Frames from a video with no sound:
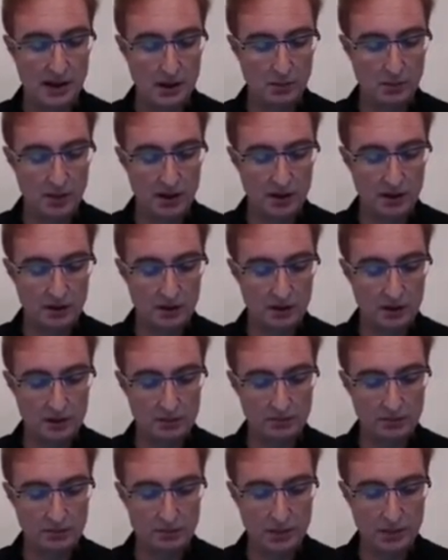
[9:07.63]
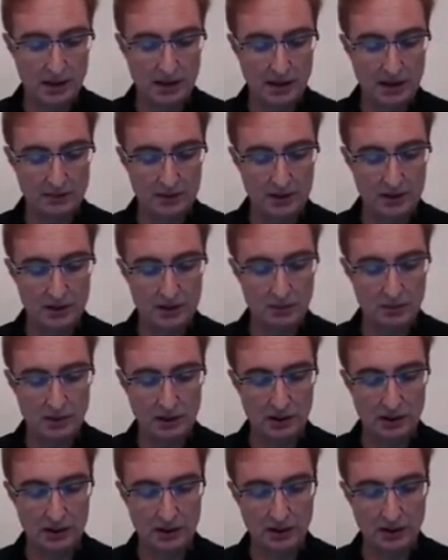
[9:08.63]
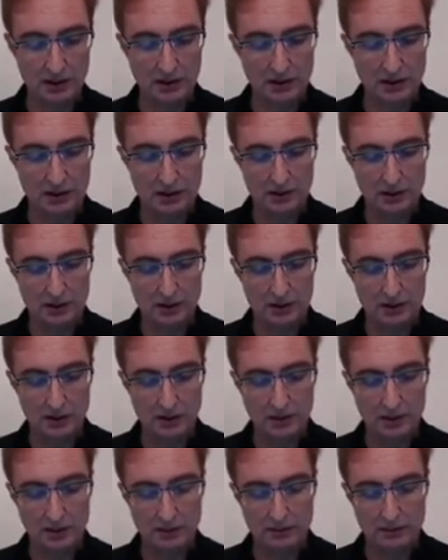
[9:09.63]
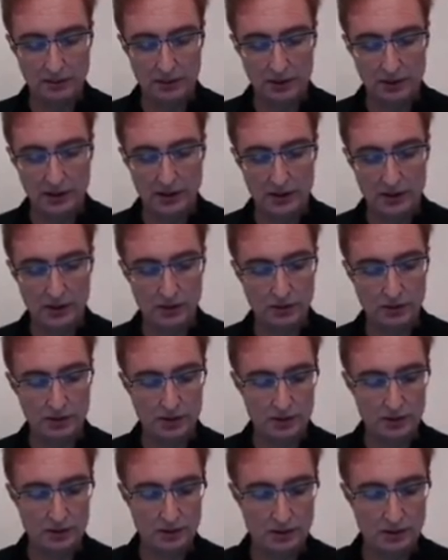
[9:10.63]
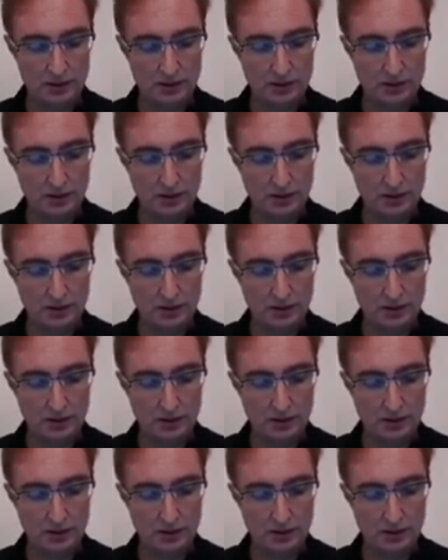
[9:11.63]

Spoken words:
And we're going to behave similarly for each user.